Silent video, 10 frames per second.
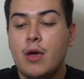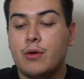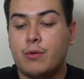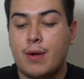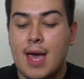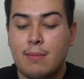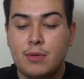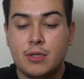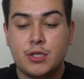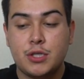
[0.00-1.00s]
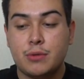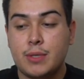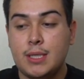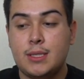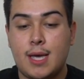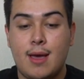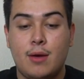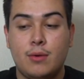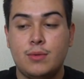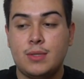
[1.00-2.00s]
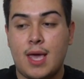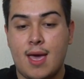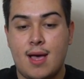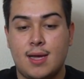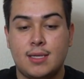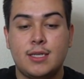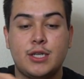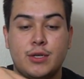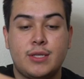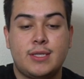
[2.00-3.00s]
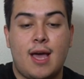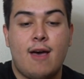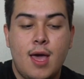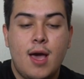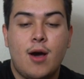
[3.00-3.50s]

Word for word: grab your chorizos and your stuff.